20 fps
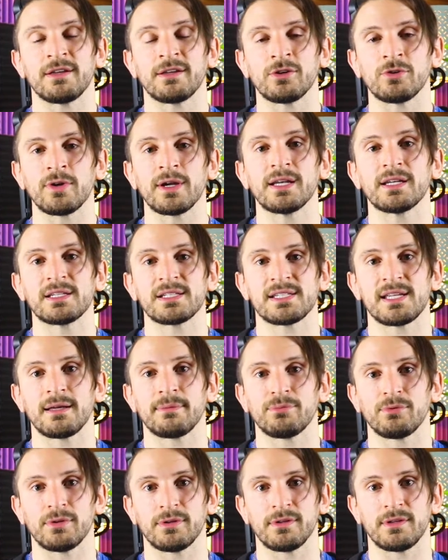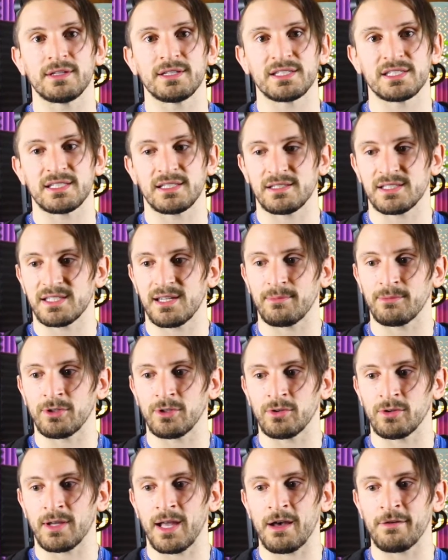A great example of this, and something
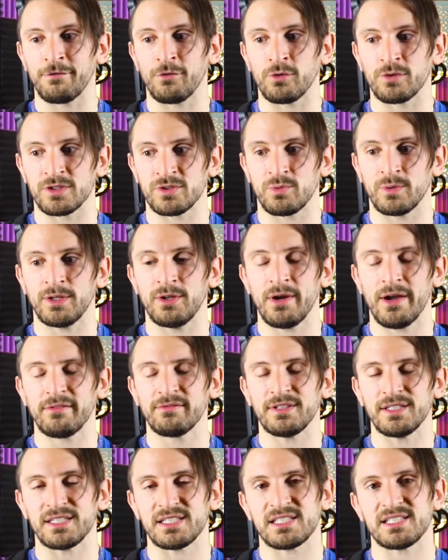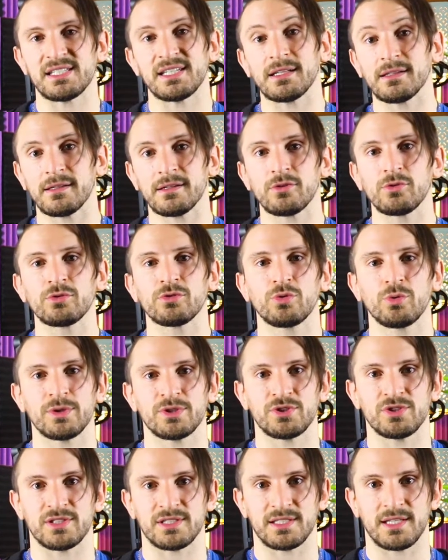to look out for, is when you have these cyclical
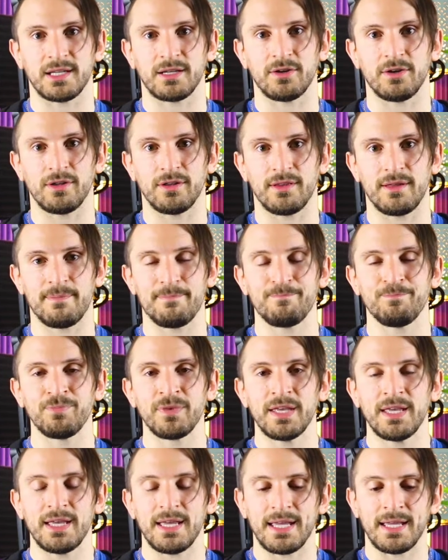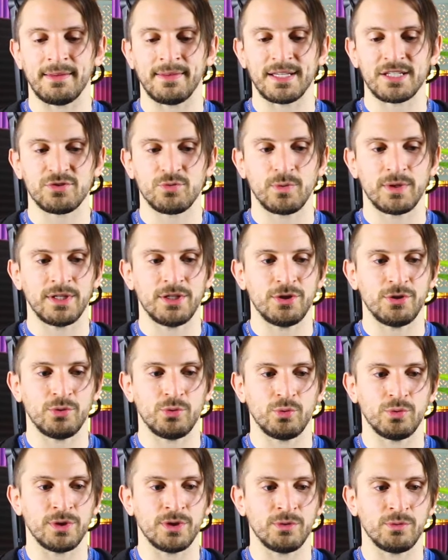twitches, they call them. And that's when
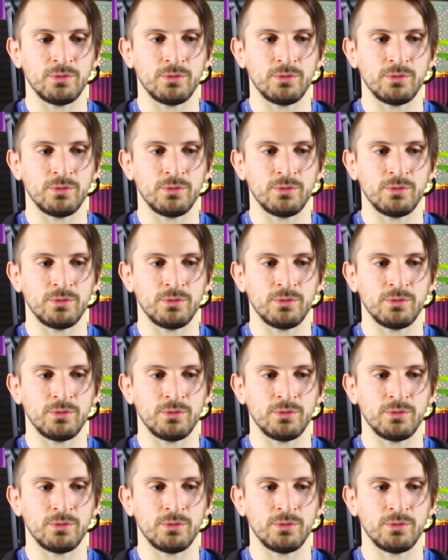you